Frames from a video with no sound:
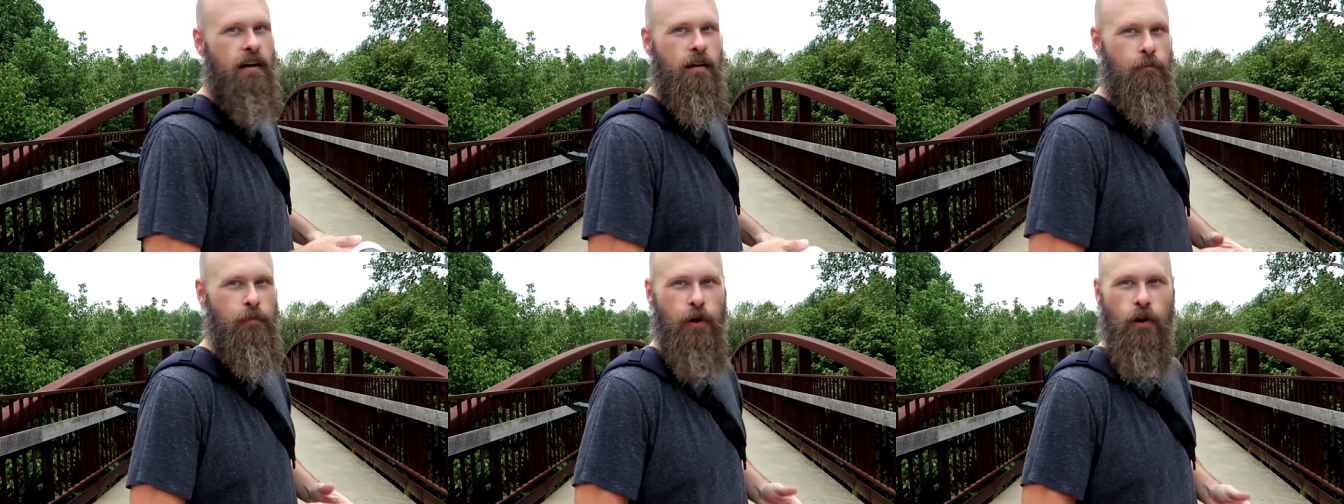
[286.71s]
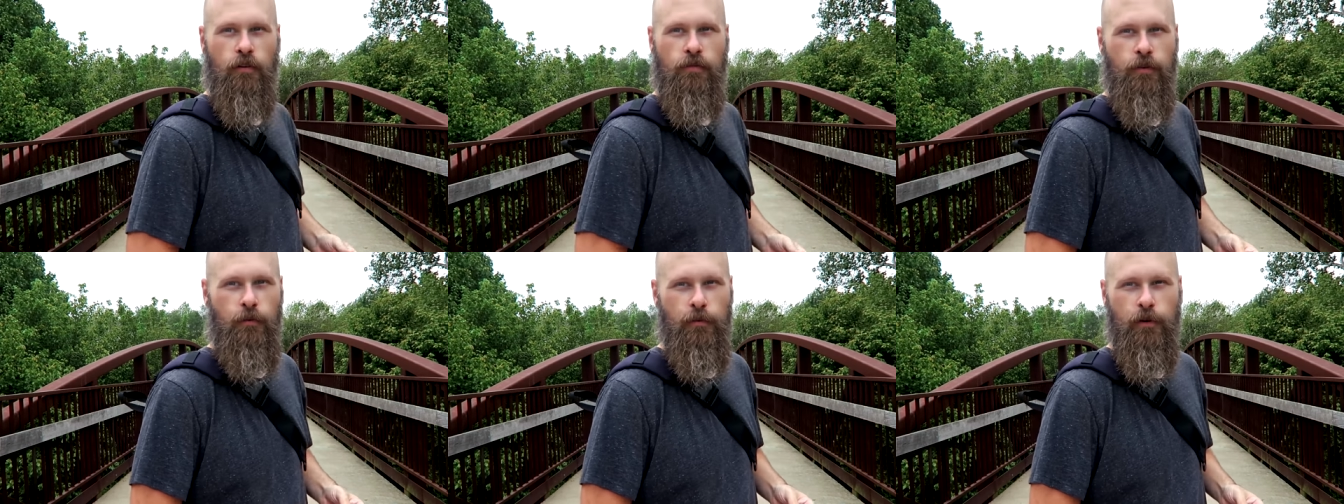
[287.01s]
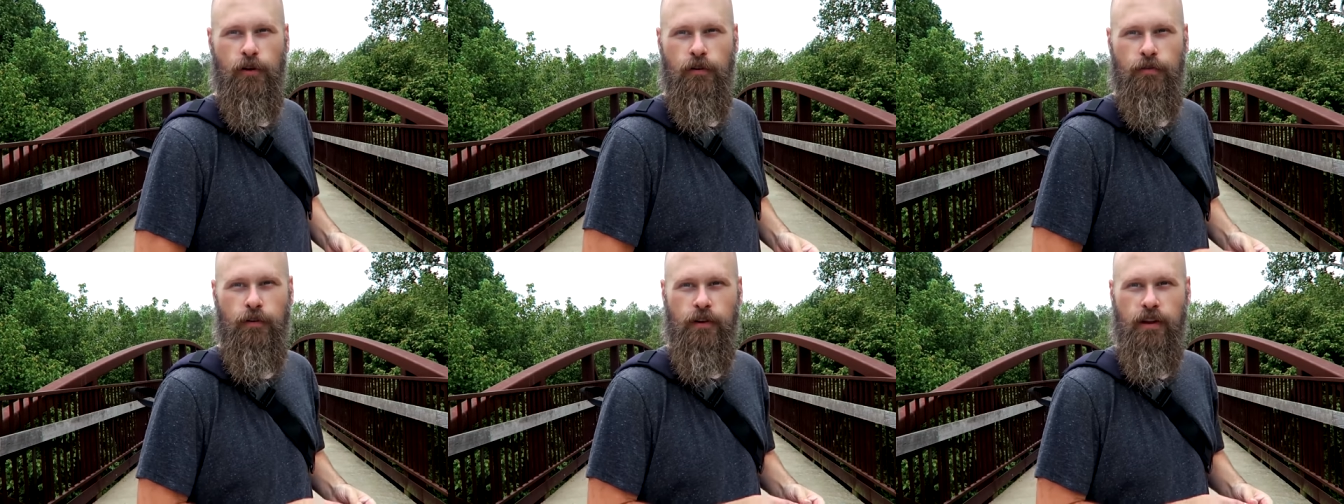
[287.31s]
Beautiful,
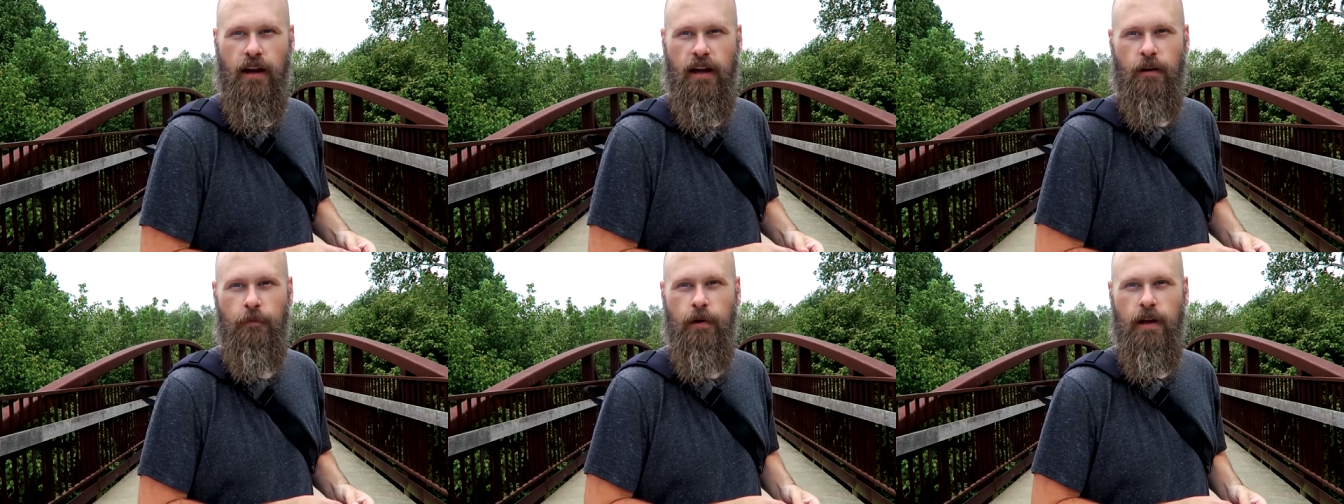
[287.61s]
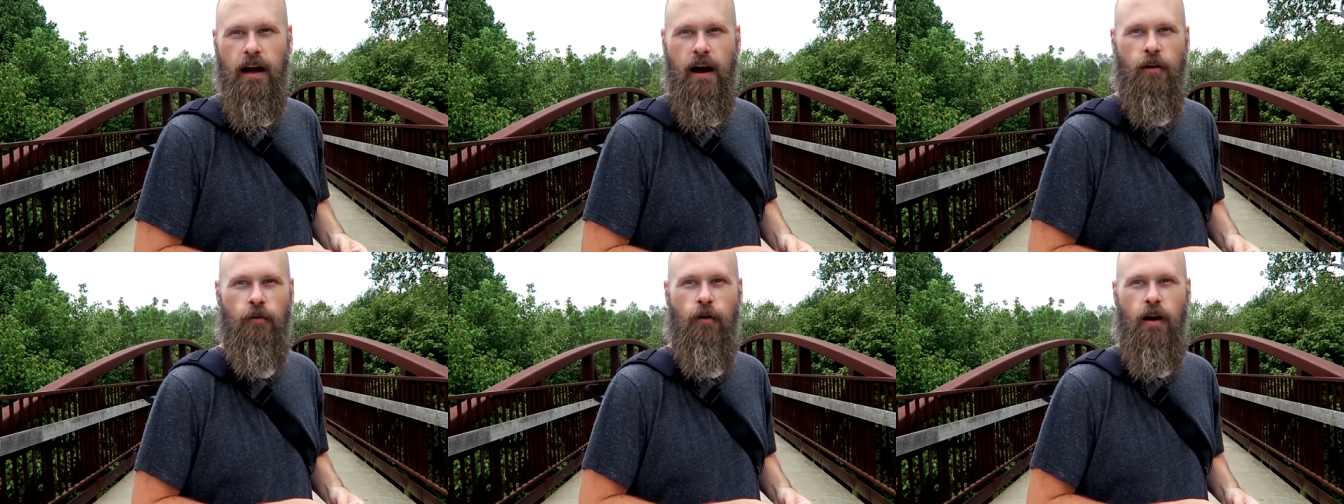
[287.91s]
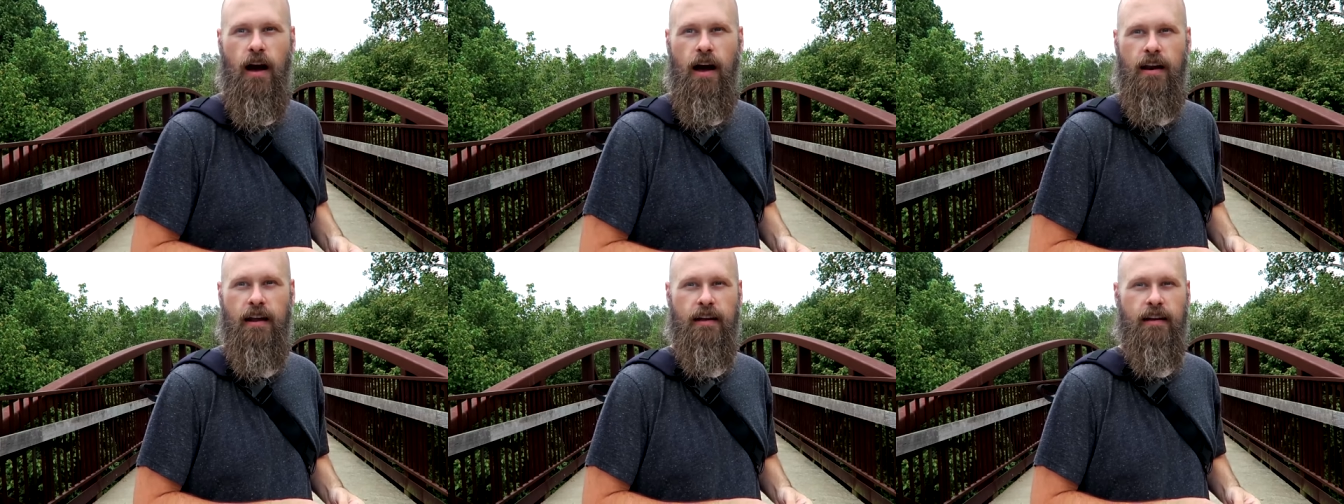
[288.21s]
beautiful day to be out
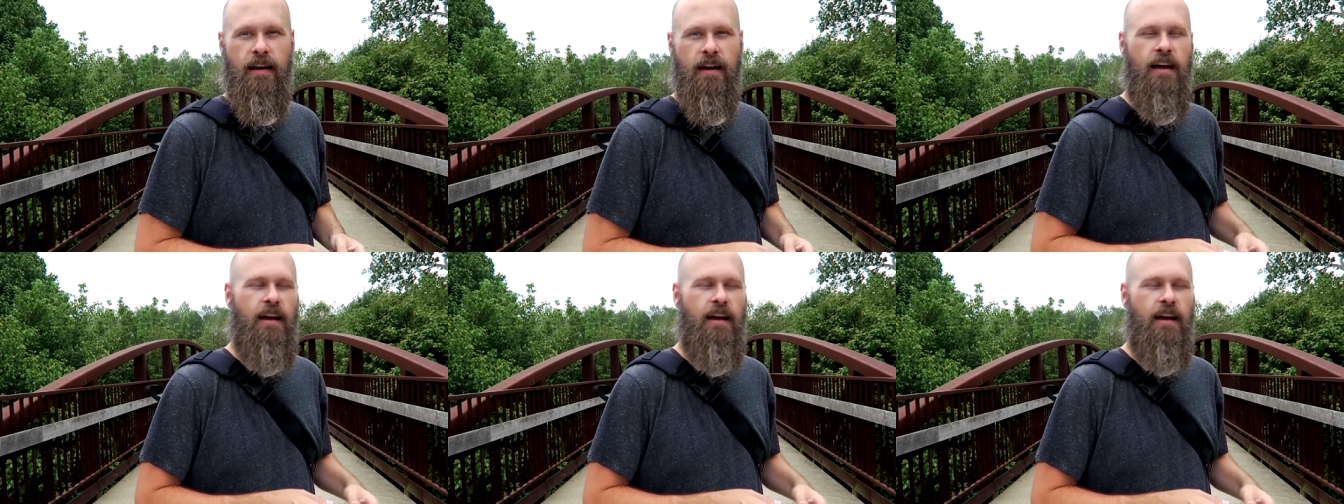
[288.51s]
riding.